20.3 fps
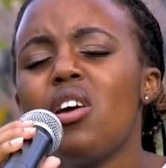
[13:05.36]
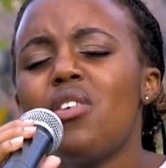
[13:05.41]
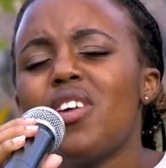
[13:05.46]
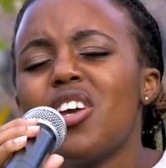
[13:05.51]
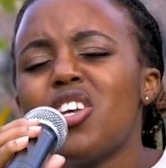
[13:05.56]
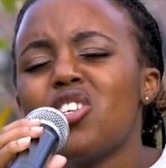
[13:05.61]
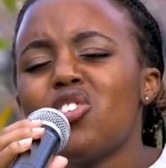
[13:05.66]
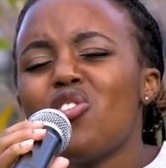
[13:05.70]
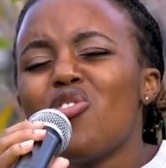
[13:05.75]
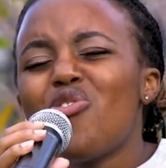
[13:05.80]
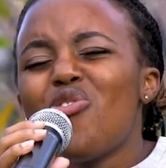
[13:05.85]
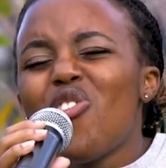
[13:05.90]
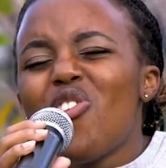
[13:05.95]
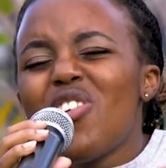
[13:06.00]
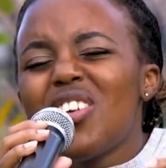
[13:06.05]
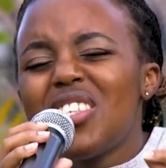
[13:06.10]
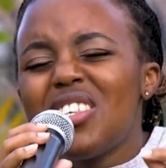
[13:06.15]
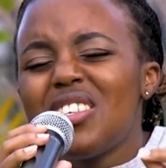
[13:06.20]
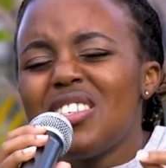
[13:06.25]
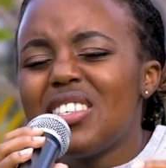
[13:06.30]
Raise your
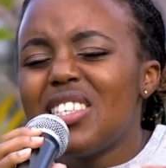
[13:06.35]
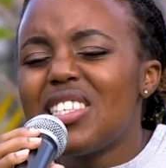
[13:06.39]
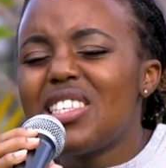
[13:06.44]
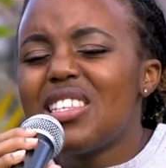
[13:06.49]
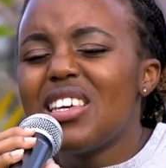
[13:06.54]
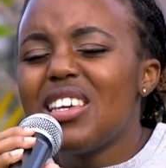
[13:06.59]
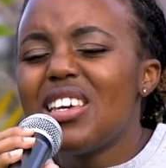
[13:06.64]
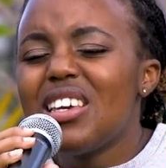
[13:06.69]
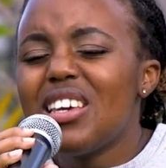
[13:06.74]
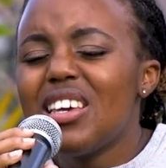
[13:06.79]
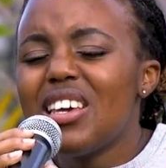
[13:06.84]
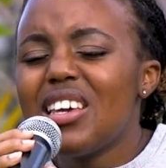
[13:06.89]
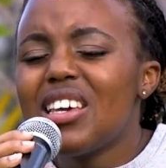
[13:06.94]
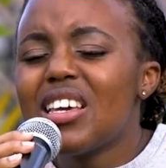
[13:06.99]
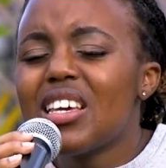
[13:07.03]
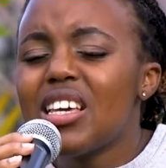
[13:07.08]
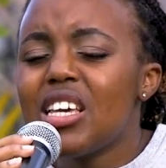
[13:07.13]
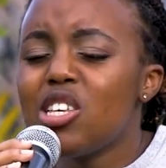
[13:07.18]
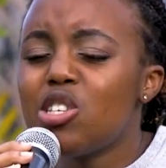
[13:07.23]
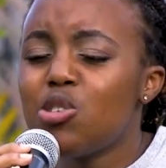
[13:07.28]
voice and
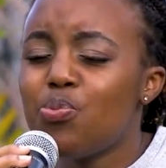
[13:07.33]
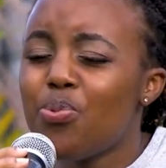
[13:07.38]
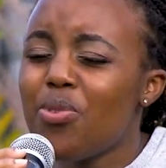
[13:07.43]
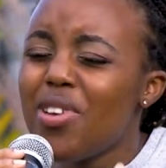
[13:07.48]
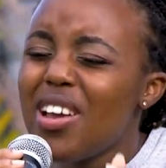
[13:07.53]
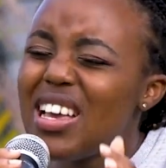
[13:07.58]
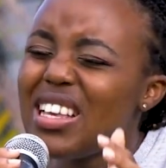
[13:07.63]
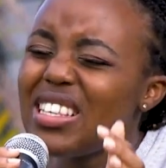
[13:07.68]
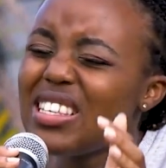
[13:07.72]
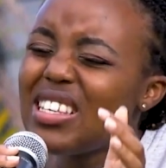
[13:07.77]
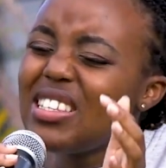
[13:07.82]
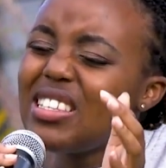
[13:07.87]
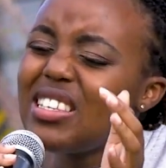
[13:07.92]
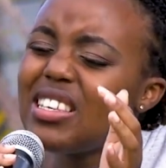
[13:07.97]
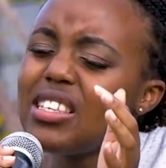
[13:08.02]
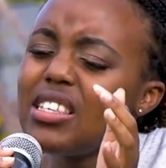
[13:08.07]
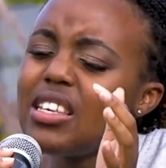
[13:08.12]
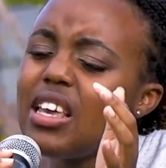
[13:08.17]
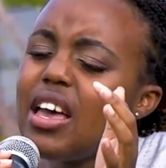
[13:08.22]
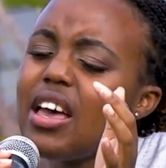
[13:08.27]
sing. His presence
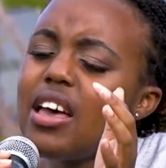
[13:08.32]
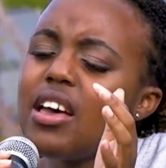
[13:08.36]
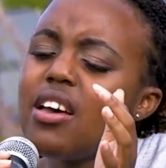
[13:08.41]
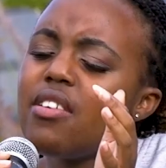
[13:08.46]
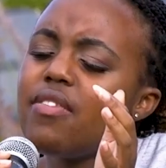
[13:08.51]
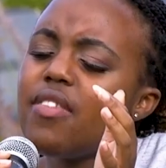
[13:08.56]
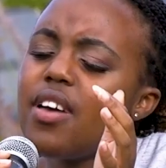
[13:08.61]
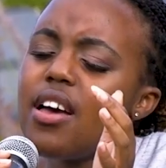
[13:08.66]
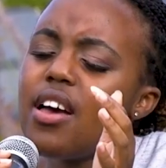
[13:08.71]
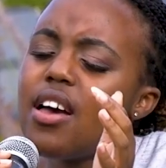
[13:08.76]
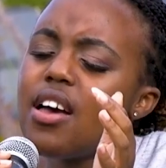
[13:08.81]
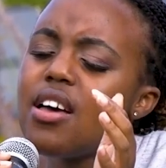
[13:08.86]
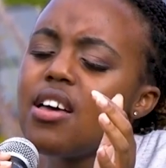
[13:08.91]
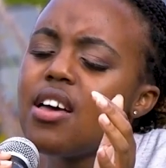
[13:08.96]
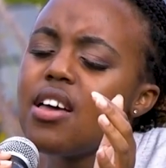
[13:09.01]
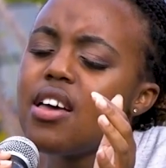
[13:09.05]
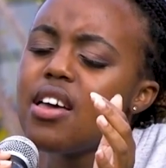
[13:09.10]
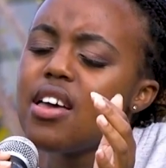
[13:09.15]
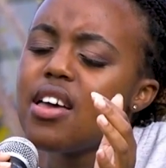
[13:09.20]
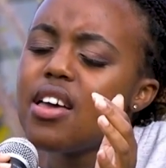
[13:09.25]
is heaven.